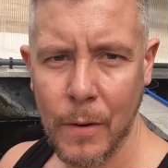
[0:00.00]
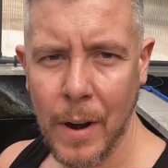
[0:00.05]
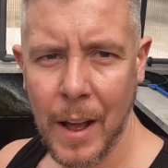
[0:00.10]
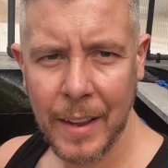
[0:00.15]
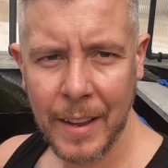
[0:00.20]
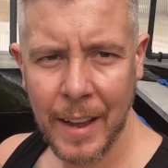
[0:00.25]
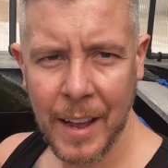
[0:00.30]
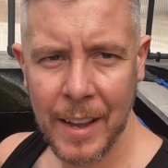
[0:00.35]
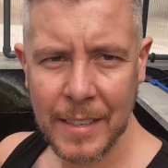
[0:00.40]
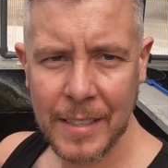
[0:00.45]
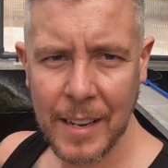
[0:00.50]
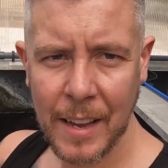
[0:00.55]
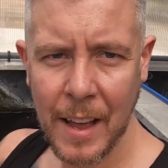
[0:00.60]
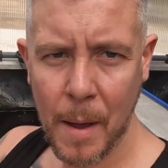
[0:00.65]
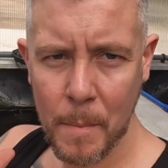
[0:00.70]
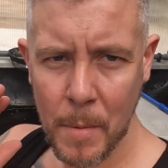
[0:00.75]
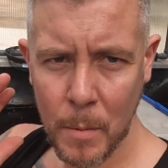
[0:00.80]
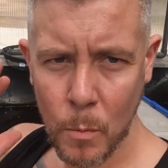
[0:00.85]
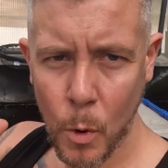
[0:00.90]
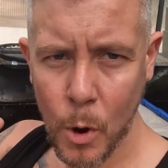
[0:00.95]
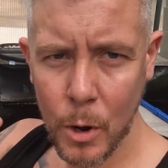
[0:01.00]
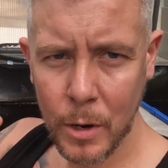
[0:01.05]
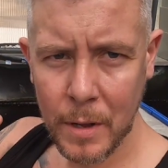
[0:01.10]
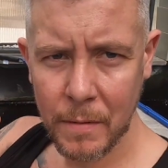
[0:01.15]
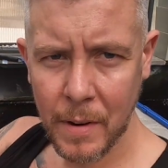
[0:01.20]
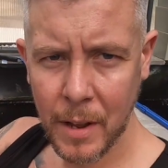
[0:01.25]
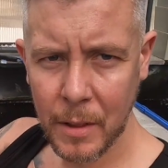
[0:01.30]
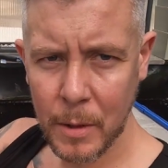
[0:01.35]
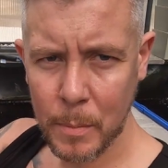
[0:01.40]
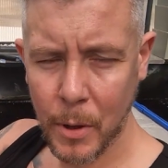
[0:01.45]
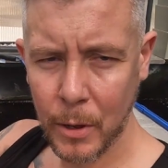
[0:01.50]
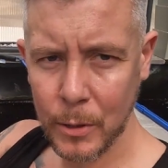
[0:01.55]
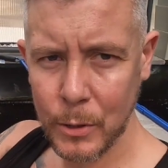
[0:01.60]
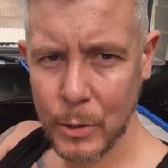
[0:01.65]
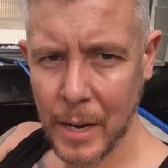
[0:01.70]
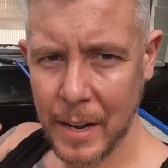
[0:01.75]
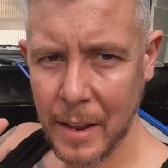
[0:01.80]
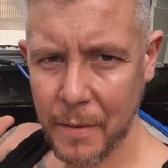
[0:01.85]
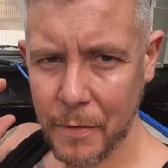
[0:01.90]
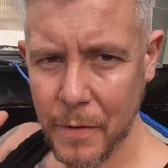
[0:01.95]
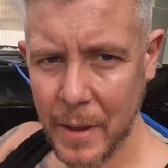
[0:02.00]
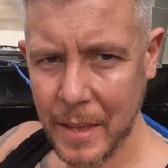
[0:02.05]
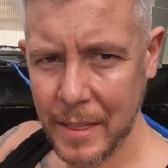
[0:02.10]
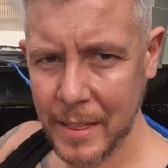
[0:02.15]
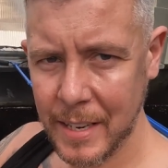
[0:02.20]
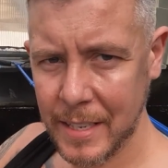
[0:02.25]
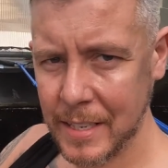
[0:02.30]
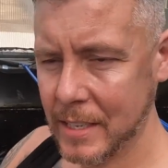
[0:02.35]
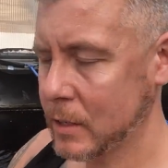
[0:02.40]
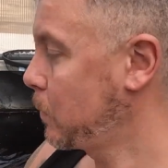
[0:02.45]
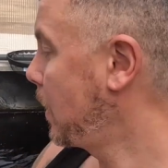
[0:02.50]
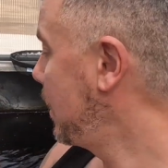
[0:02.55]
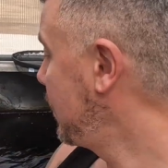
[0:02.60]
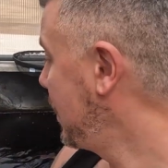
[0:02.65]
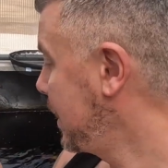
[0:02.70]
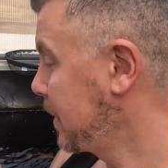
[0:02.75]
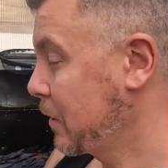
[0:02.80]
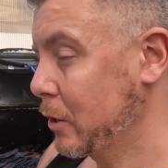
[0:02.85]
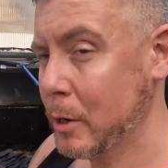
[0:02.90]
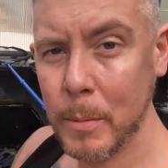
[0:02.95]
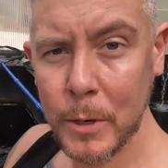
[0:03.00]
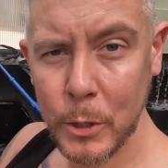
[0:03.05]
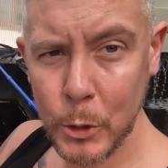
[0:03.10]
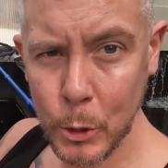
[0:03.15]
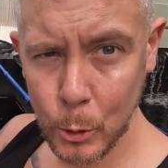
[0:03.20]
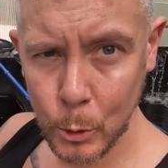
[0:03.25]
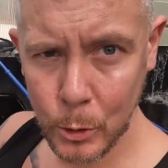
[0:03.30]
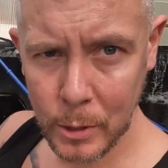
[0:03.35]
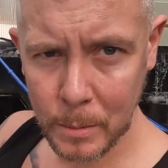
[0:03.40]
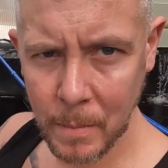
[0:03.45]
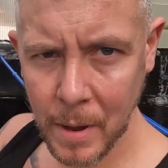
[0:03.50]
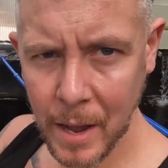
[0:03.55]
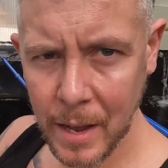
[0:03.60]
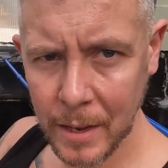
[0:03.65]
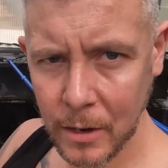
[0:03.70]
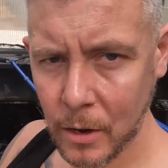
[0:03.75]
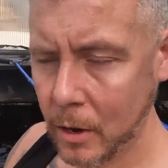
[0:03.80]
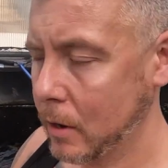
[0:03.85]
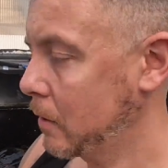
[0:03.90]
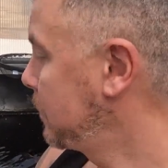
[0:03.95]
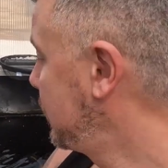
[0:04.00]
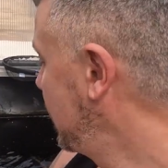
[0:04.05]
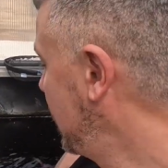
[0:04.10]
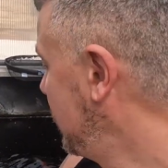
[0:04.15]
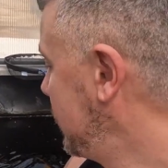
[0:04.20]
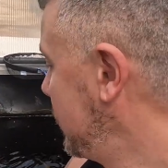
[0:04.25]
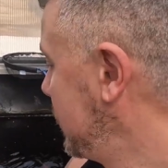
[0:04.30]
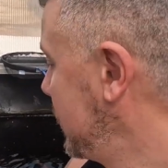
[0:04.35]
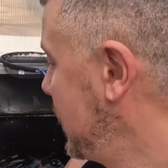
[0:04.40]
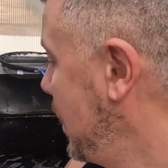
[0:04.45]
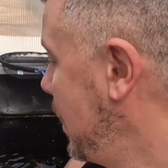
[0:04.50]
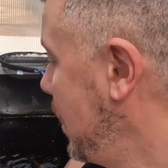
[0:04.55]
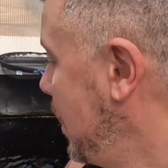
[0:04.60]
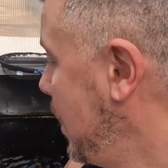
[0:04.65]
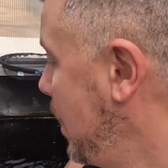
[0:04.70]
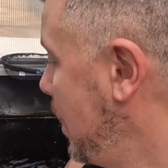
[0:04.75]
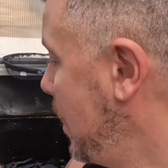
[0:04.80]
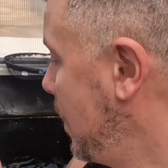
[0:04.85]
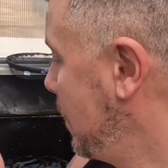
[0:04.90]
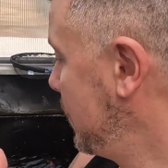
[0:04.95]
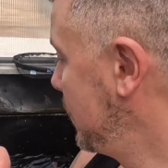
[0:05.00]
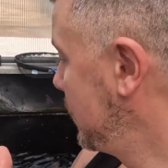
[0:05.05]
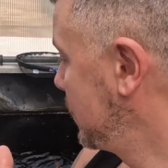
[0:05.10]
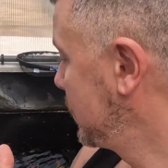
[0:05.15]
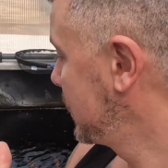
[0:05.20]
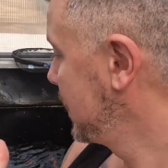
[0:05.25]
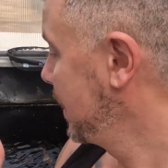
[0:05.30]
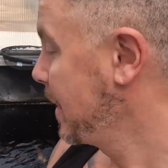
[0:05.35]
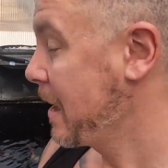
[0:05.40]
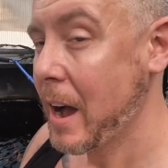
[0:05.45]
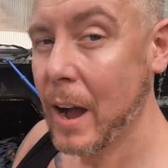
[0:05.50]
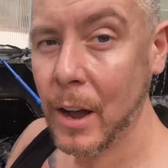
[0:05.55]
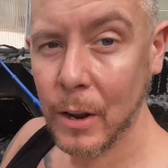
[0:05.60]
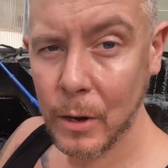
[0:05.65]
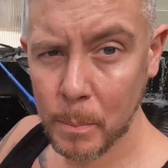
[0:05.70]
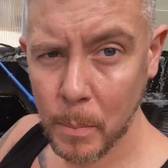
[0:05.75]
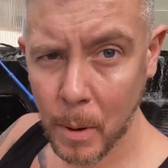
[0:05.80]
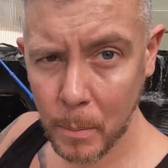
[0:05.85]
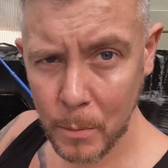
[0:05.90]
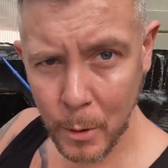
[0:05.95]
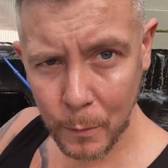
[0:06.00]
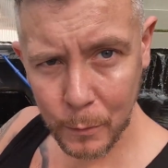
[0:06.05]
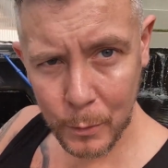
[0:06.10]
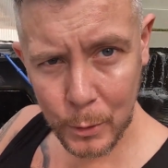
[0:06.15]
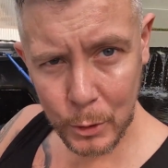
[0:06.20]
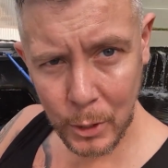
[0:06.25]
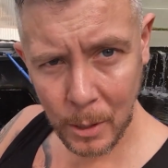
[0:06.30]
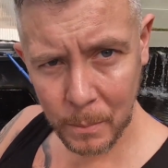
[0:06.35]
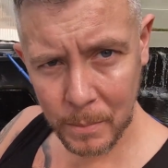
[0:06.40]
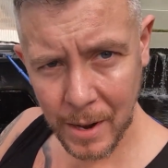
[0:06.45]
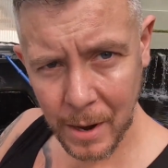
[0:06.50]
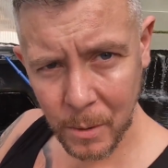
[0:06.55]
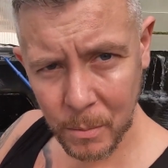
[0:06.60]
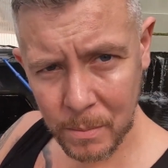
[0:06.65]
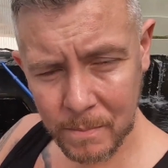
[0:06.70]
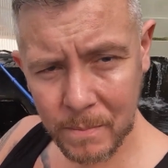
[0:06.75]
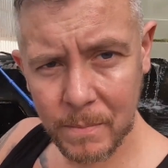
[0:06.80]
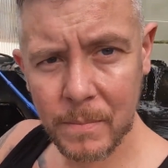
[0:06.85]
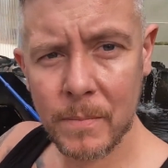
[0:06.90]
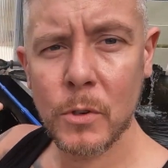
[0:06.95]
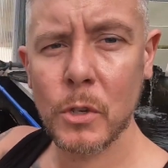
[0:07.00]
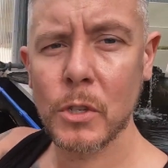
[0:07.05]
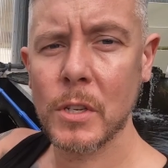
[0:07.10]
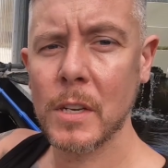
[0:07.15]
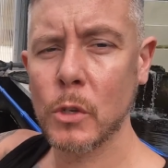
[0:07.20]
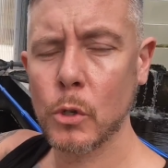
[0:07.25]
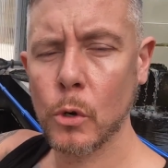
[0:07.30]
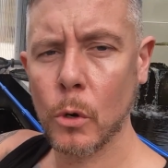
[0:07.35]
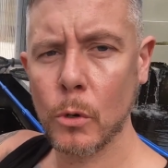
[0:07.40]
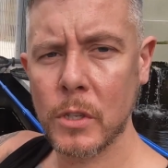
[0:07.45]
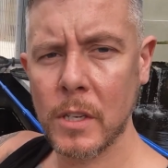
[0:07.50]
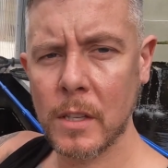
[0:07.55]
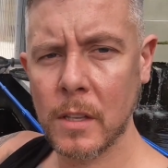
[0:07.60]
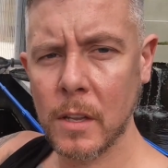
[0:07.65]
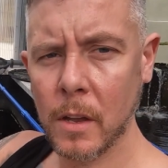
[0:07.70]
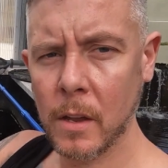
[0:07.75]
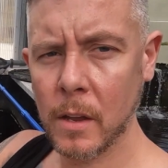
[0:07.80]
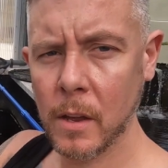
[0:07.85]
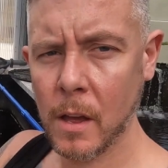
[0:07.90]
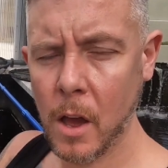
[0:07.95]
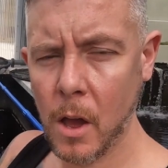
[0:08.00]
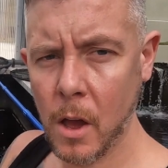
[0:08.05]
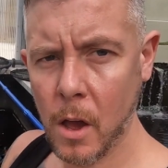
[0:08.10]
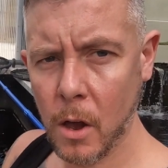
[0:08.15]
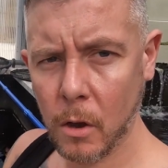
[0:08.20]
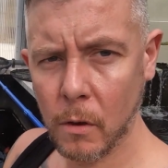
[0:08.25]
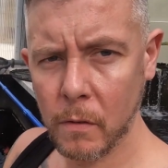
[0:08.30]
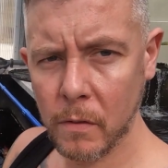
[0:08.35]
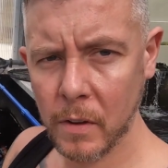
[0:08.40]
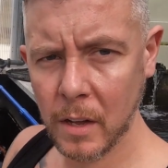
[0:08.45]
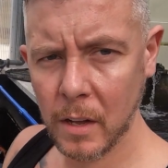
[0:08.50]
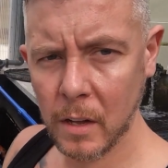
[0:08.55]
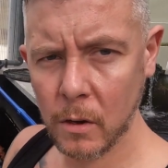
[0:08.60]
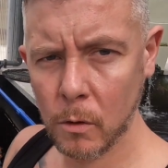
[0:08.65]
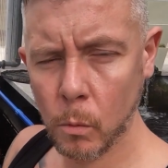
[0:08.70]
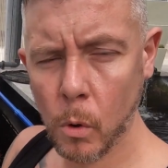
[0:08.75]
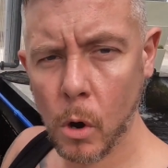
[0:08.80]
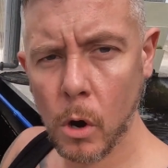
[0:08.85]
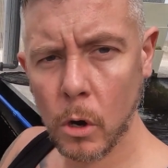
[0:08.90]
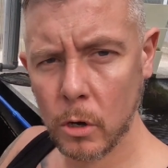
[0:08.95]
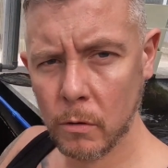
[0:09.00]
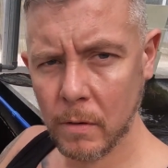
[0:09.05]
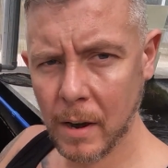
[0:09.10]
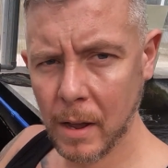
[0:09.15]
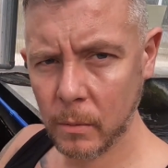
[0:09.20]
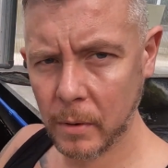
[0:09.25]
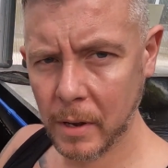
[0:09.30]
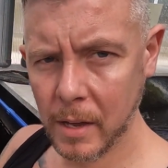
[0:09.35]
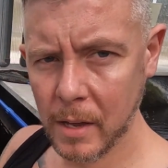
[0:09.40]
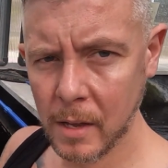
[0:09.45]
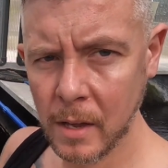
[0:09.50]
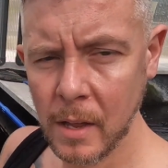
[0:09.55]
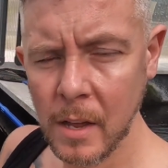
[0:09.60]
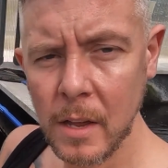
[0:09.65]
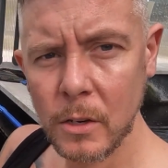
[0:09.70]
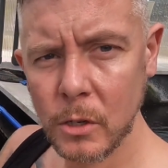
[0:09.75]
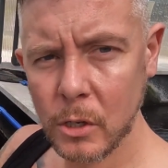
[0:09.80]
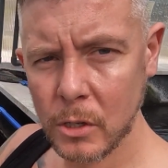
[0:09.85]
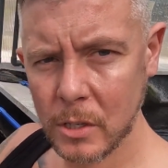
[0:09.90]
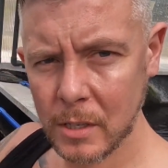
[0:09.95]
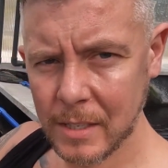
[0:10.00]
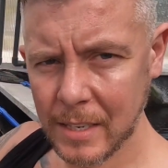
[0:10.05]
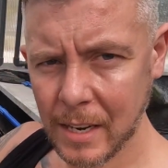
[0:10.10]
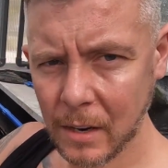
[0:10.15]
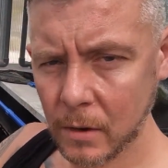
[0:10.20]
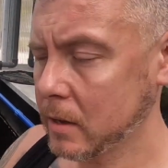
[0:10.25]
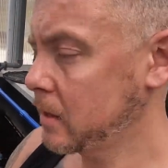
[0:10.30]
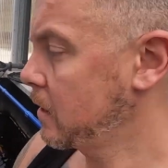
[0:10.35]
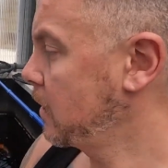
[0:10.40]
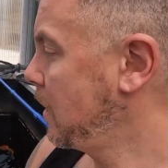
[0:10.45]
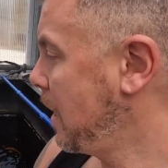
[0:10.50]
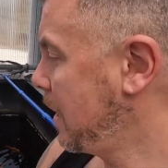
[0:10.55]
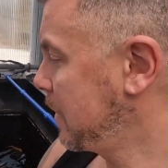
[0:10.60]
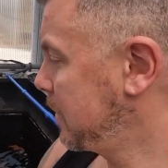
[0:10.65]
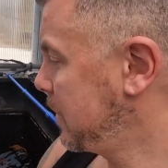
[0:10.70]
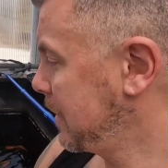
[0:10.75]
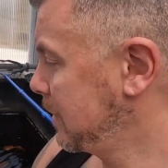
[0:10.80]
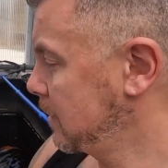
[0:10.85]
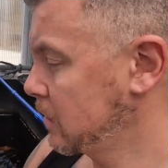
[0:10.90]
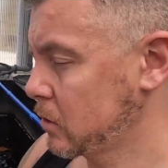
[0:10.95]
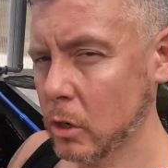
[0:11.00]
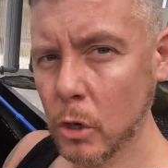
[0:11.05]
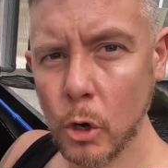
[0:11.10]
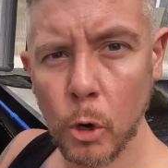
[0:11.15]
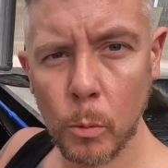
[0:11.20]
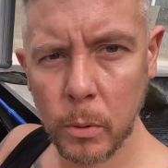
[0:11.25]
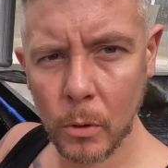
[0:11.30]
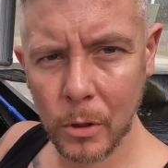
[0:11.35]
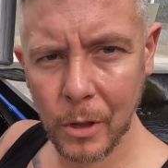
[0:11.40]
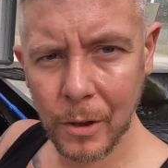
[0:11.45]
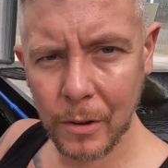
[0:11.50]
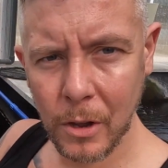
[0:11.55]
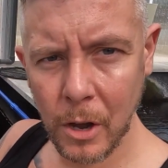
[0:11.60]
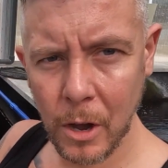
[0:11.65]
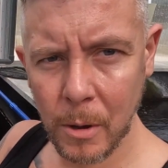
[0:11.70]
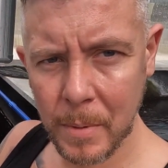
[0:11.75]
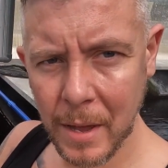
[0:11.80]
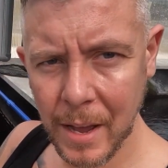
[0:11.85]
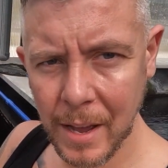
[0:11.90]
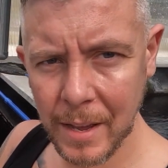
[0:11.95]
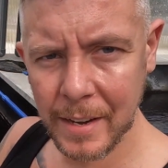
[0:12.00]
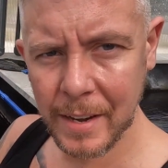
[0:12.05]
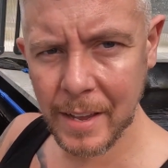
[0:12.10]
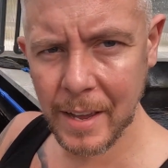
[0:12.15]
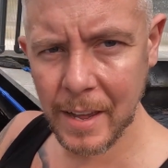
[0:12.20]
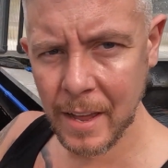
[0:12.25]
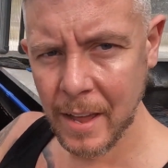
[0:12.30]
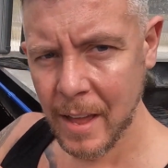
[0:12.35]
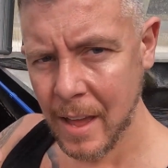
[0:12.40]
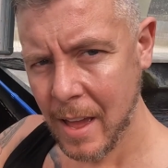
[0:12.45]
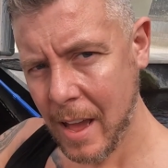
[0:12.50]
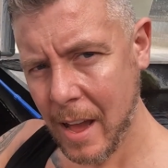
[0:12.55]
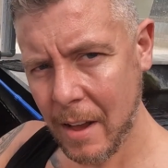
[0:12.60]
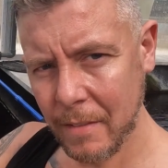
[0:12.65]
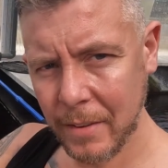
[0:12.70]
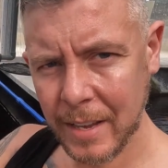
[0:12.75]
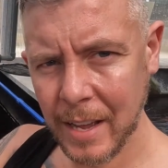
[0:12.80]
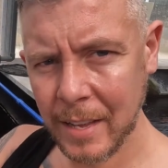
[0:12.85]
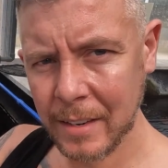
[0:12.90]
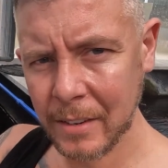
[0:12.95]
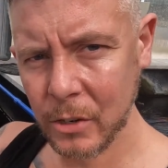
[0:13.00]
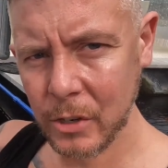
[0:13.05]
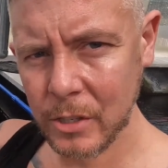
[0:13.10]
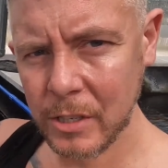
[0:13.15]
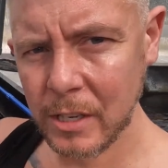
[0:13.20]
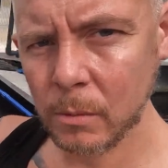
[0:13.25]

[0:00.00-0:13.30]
Right guys, I've been walking around the ponds and I think this is where I'm going to be choosing my koi from. Um, I'm going to pop you over the top now, just interrupted the uh, other little walk around here, just to tell you that I think there's a couple that have caught my eye in here. Have a gander and